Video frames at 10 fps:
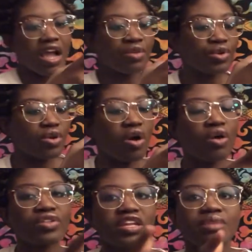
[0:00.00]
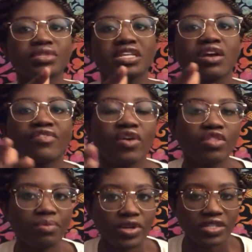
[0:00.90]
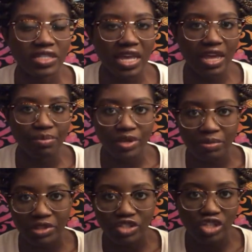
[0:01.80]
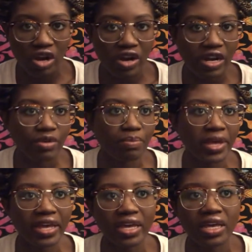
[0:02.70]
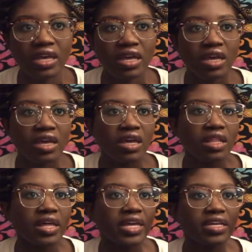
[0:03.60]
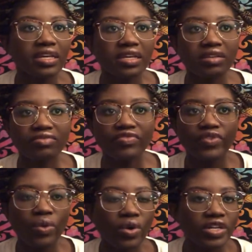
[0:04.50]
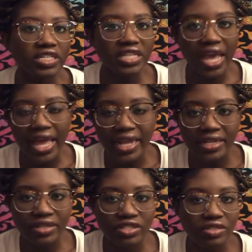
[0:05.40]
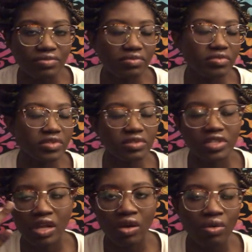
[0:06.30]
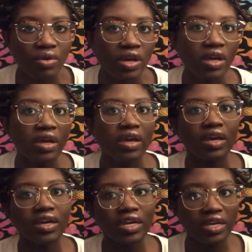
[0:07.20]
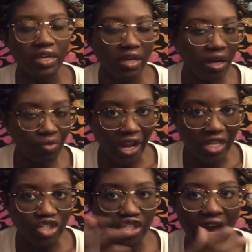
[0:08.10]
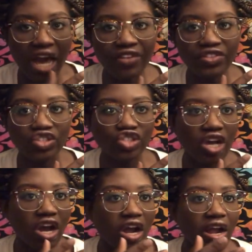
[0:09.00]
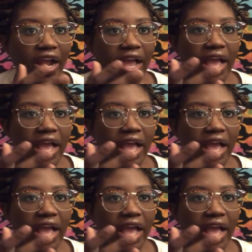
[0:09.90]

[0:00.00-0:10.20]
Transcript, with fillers: I wrote all the names down of all the books and put them in the jar and I would pick like four to 10, you know, a range out of this jar